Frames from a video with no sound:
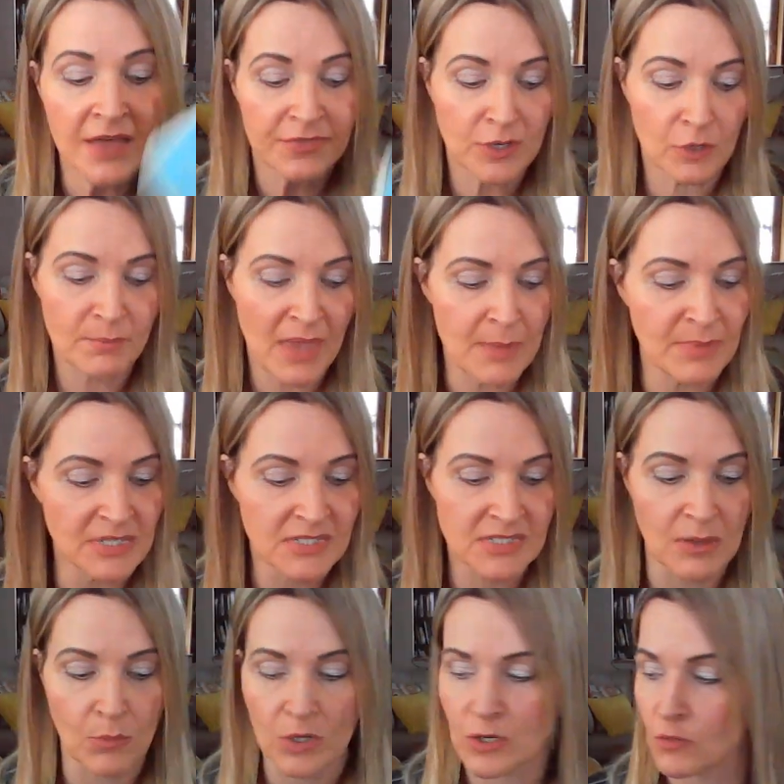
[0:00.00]
There may be
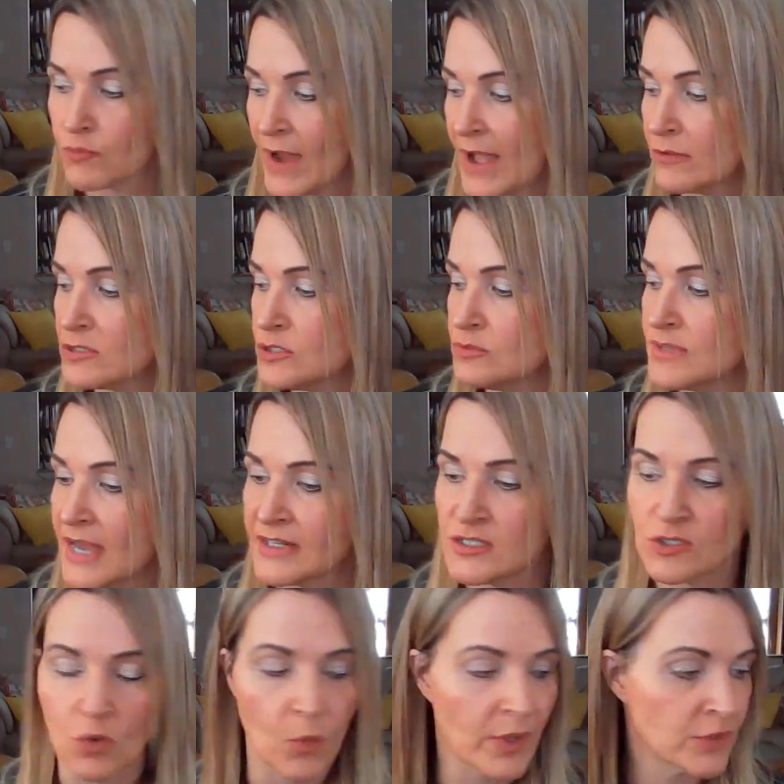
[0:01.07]
someone around you that
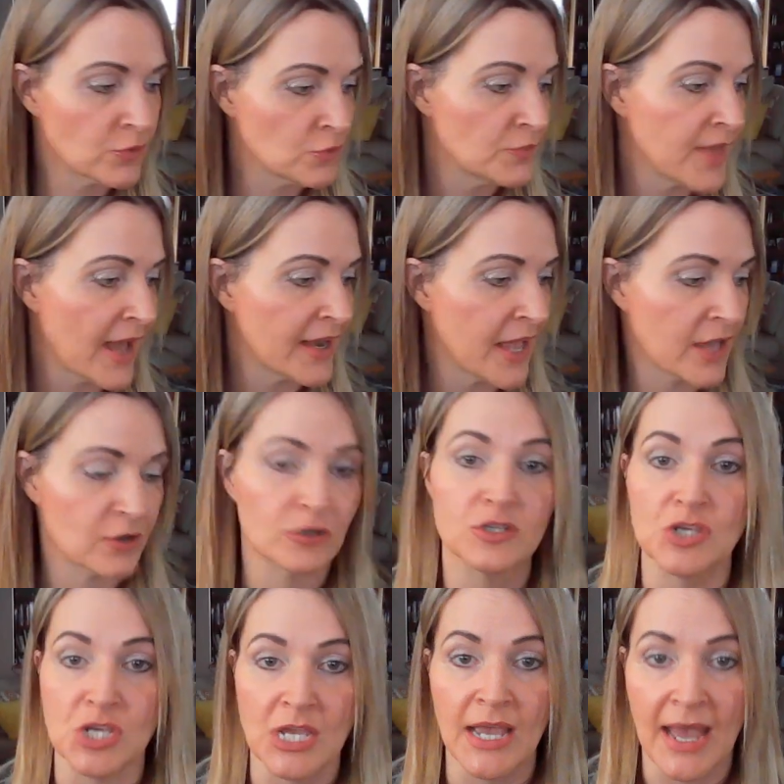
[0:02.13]
is going through that
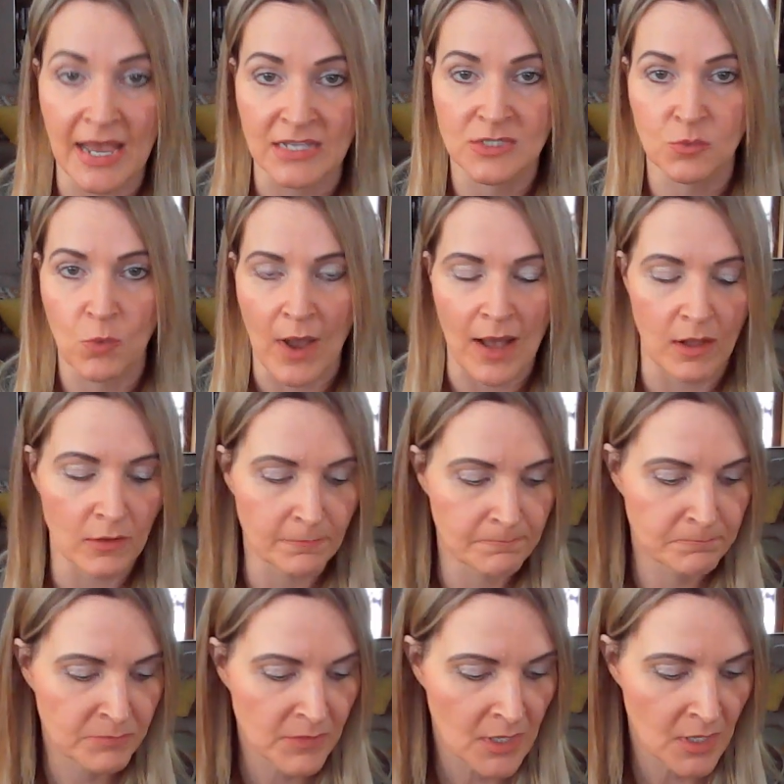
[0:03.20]
energy as well.
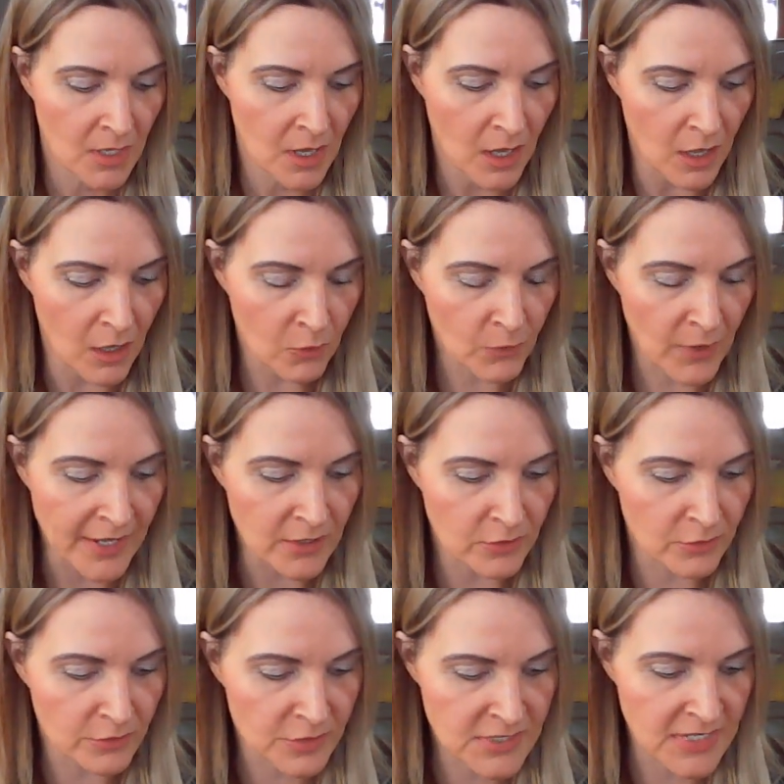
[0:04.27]
All right,
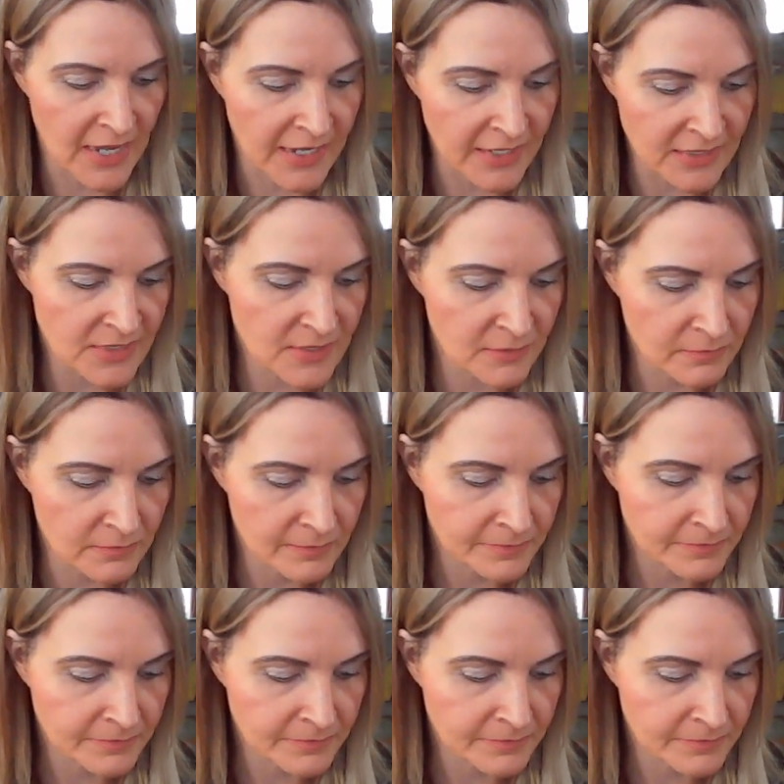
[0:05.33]
earth signs.